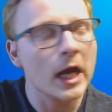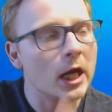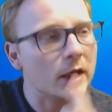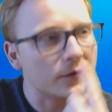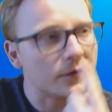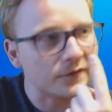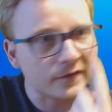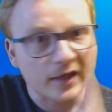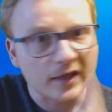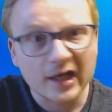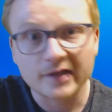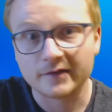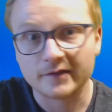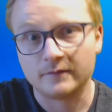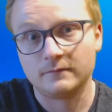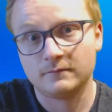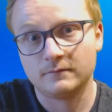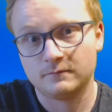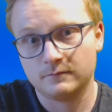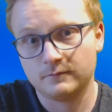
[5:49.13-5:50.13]

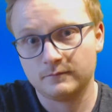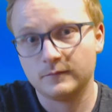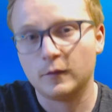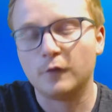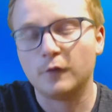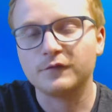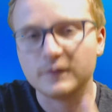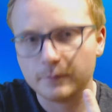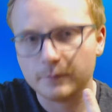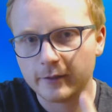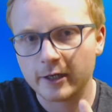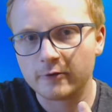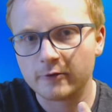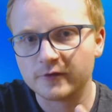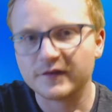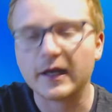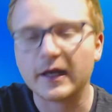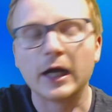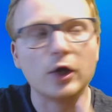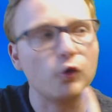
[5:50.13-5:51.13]
none of the
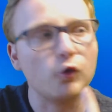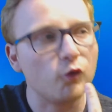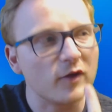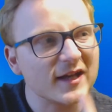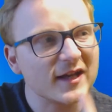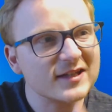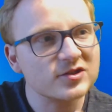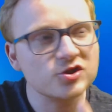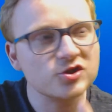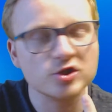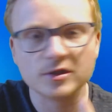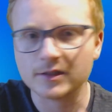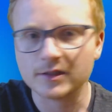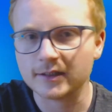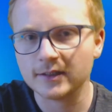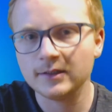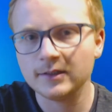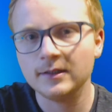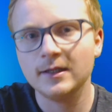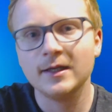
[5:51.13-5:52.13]
parents are
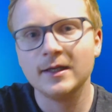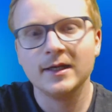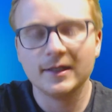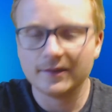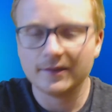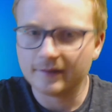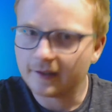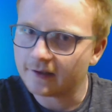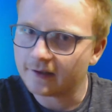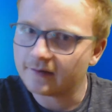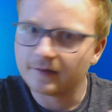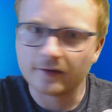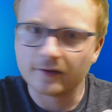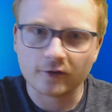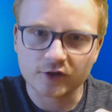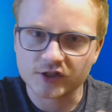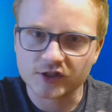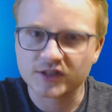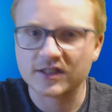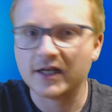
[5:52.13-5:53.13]
questioning that their
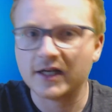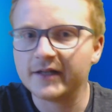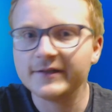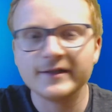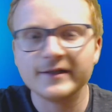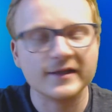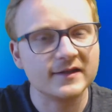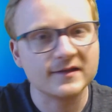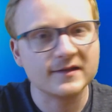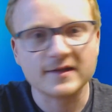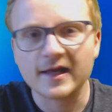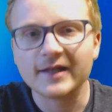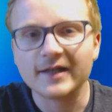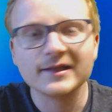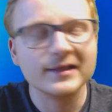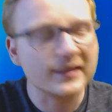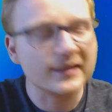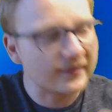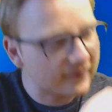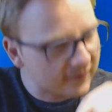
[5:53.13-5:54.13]
son is
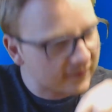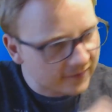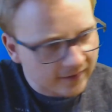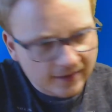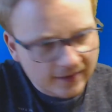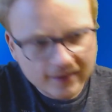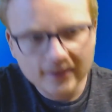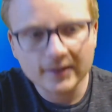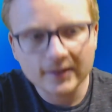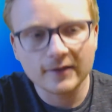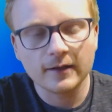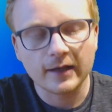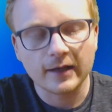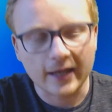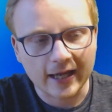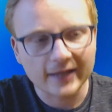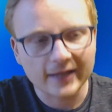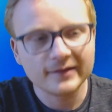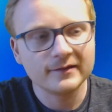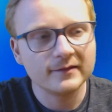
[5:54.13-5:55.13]
suddenly sitting
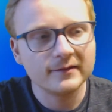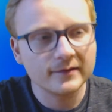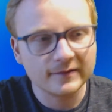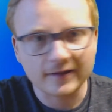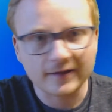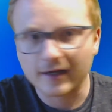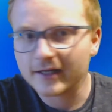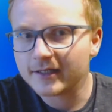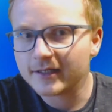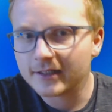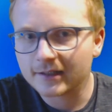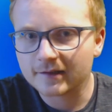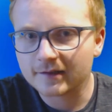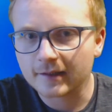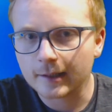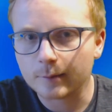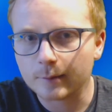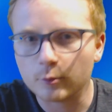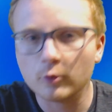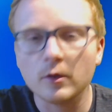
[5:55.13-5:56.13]
at the dining
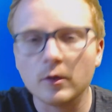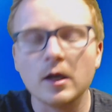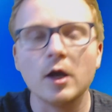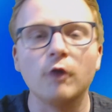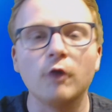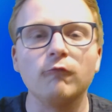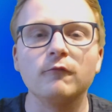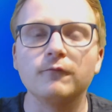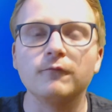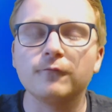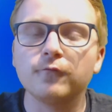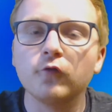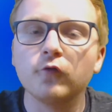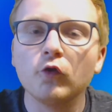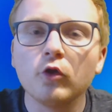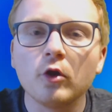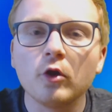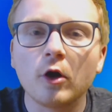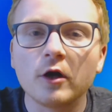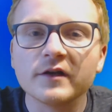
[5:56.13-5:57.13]
table with
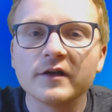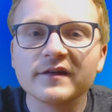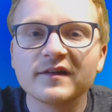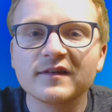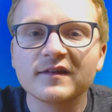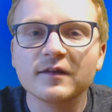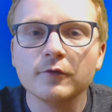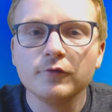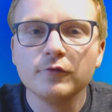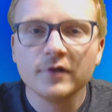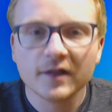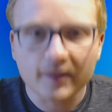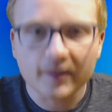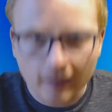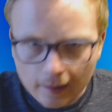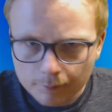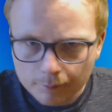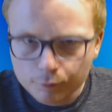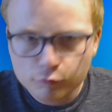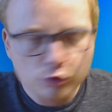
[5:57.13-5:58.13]
full on suited
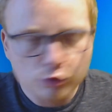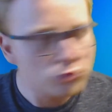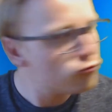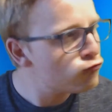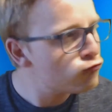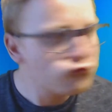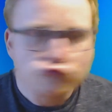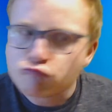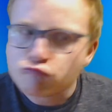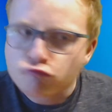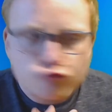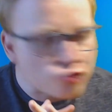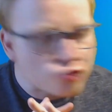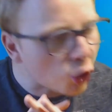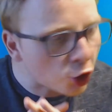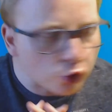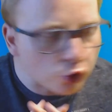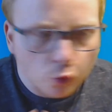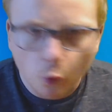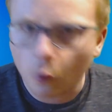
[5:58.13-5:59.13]
up.
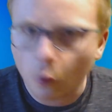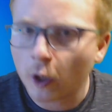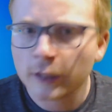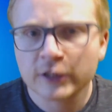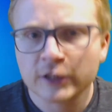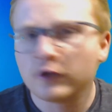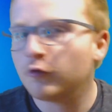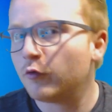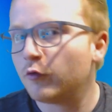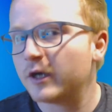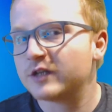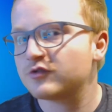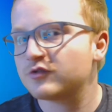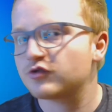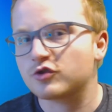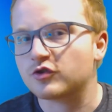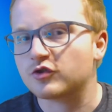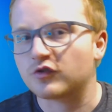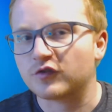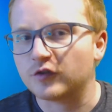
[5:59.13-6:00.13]
Not one
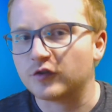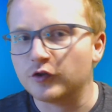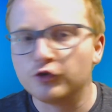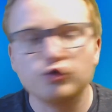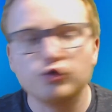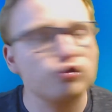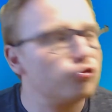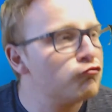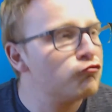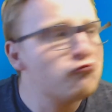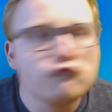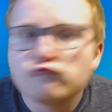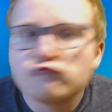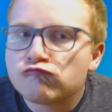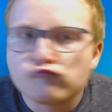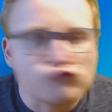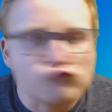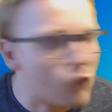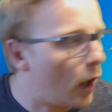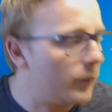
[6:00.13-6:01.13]
questions this.
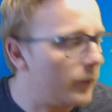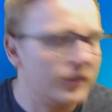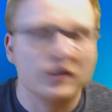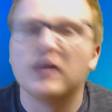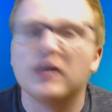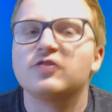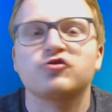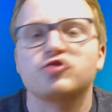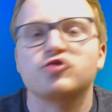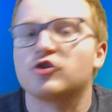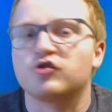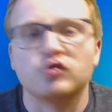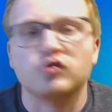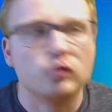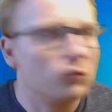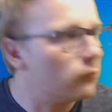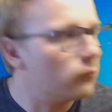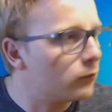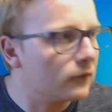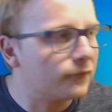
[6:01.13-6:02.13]
I mean, that's just
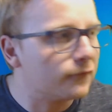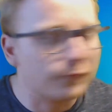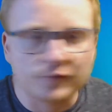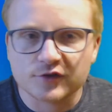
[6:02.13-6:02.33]
normal for a